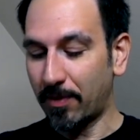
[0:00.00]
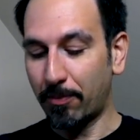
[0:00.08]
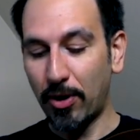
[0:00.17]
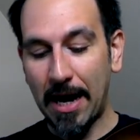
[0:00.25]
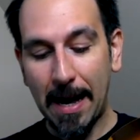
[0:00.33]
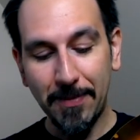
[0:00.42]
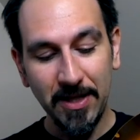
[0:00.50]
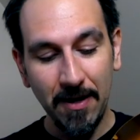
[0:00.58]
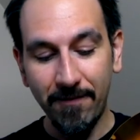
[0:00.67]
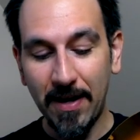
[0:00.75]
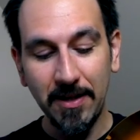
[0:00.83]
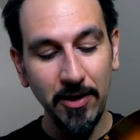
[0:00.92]
perhaps
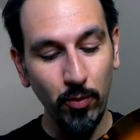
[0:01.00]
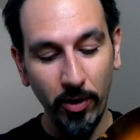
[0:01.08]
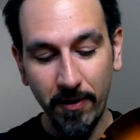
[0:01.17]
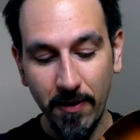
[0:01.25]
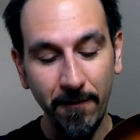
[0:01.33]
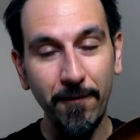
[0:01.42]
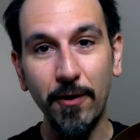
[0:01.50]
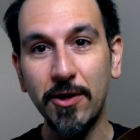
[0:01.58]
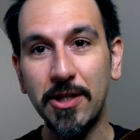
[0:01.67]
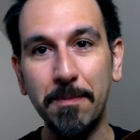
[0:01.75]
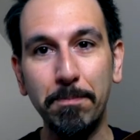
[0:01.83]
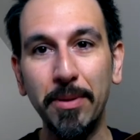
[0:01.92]
invented one of the
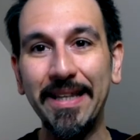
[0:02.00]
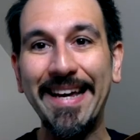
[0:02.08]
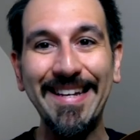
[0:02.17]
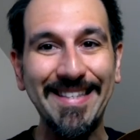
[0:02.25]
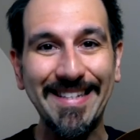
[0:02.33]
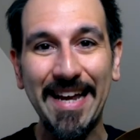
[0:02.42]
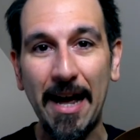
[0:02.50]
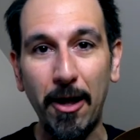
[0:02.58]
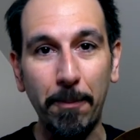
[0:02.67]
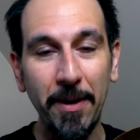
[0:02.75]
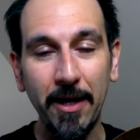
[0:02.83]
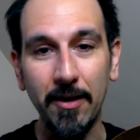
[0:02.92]
first
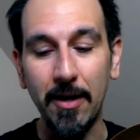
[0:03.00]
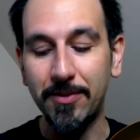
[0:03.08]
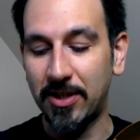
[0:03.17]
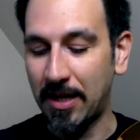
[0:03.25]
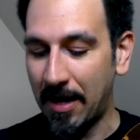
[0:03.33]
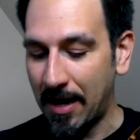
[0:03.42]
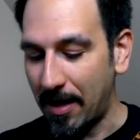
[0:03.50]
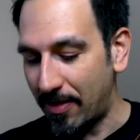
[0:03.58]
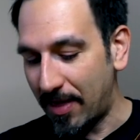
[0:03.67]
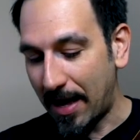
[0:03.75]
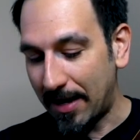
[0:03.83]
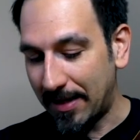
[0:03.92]
blade-style pickups
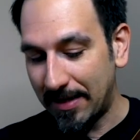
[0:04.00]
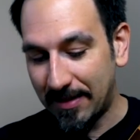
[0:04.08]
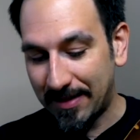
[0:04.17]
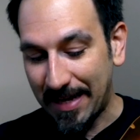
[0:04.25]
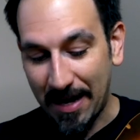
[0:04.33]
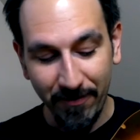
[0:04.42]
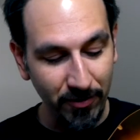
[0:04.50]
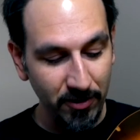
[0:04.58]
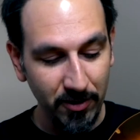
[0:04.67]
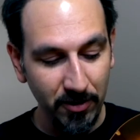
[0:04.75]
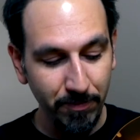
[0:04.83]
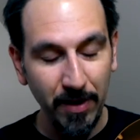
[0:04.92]
that has
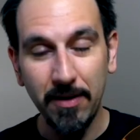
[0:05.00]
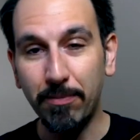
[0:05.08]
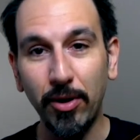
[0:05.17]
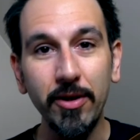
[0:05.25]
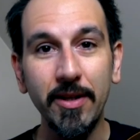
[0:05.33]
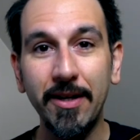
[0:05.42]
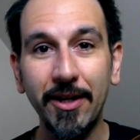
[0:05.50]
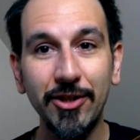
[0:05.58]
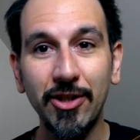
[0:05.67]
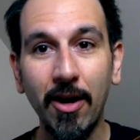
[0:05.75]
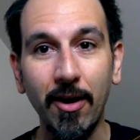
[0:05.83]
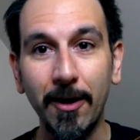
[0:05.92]
ever been put in a
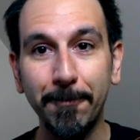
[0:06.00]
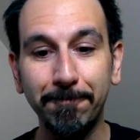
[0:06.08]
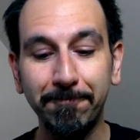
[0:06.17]
guitar.